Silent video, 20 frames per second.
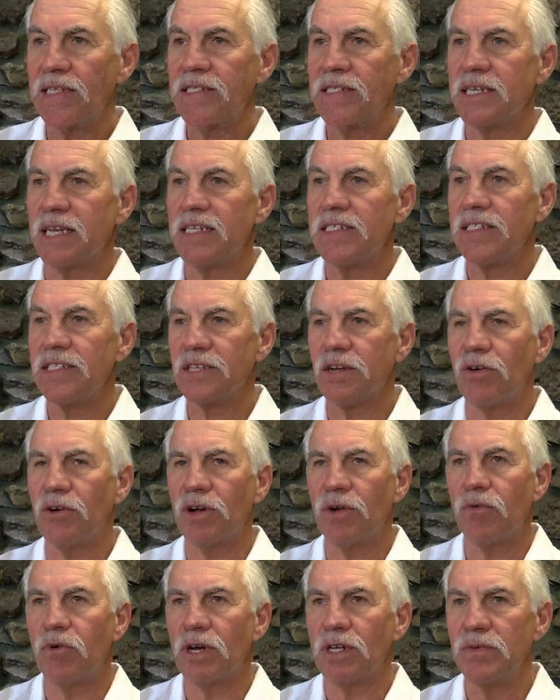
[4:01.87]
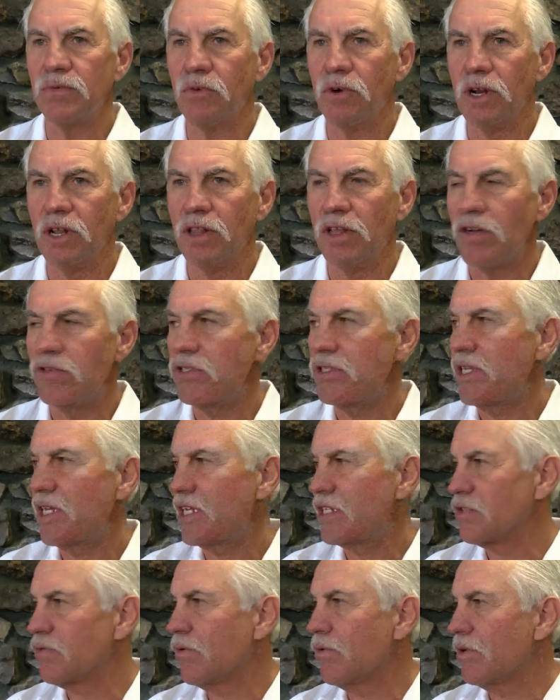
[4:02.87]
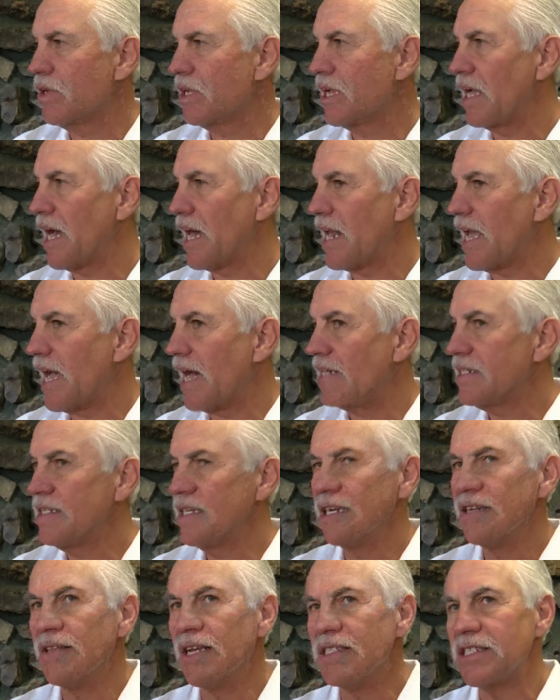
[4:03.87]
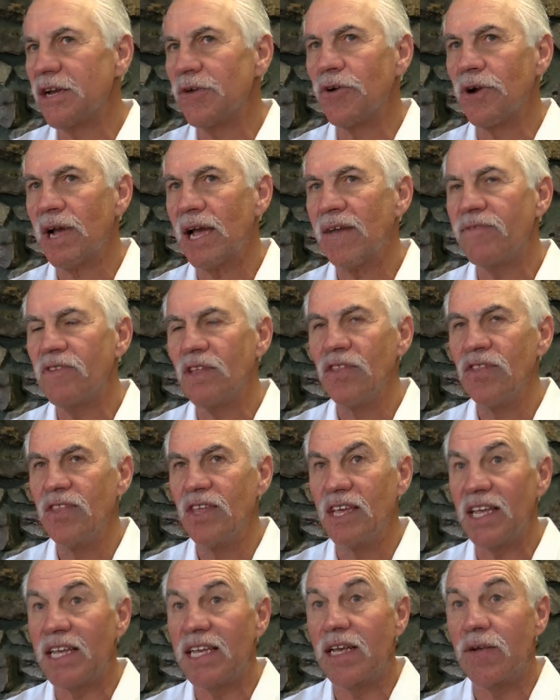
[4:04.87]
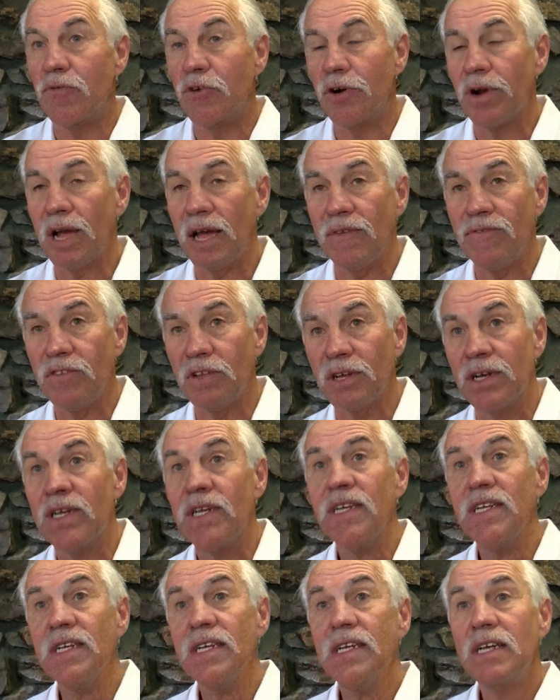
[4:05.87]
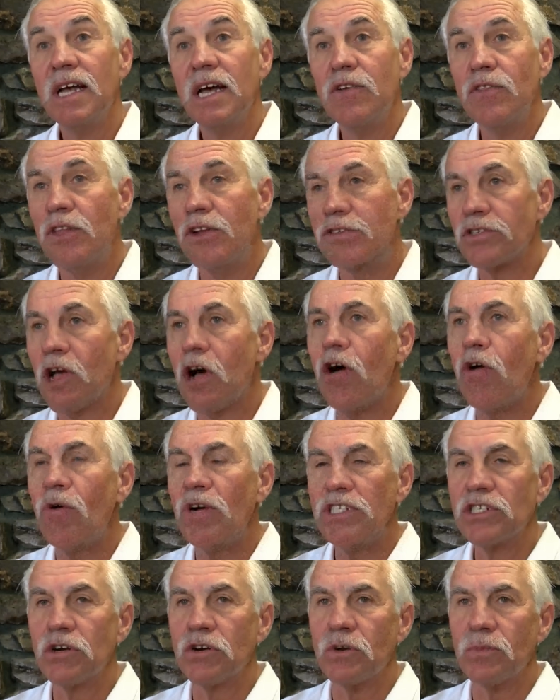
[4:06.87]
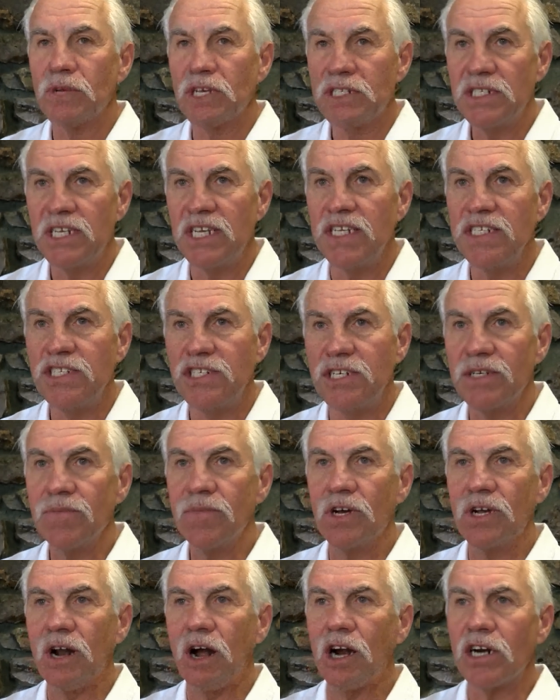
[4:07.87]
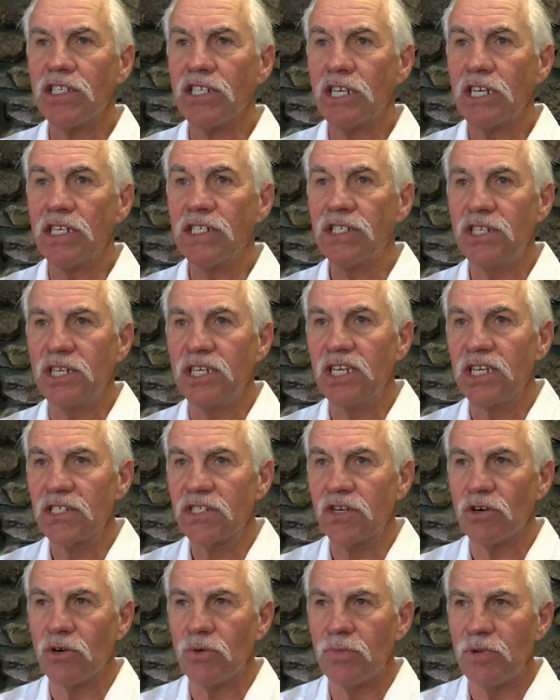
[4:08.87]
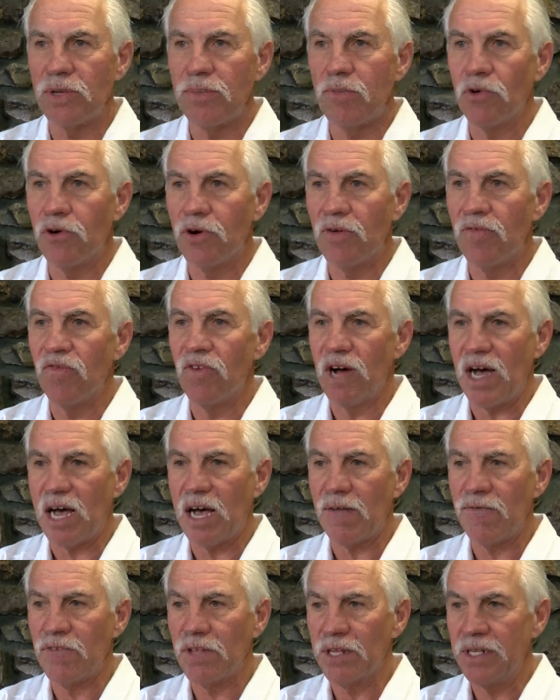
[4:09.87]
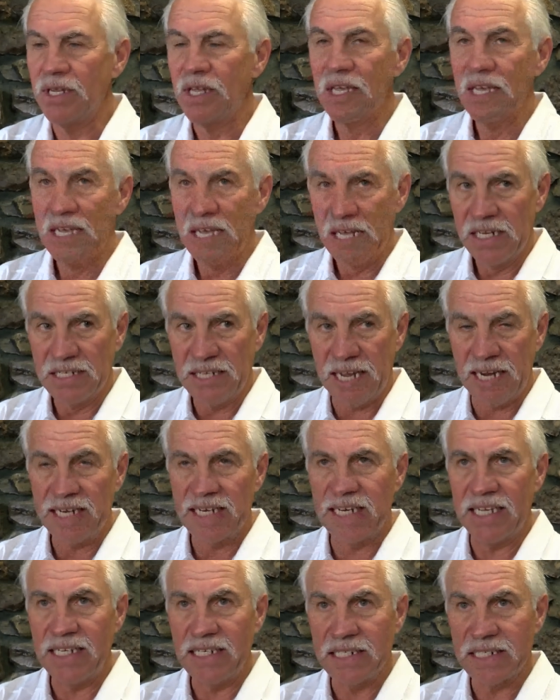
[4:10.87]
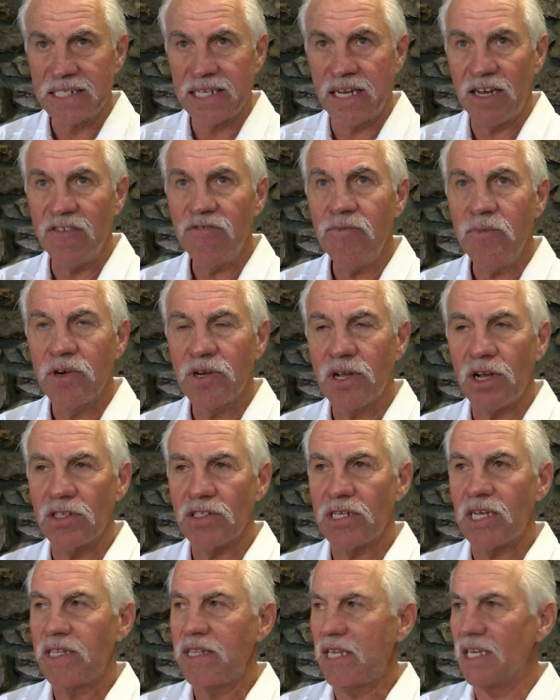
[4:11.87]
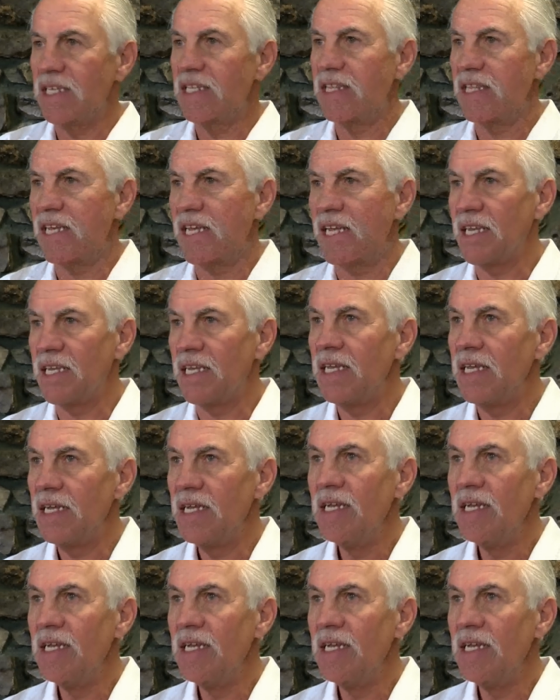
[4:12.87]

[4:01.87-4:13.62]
said, so it wasn't one of those things when we got out there that they were having to think and we're having to there's always going to be teaching, but our teaching is going to be more involved in technique stuff, because I think they've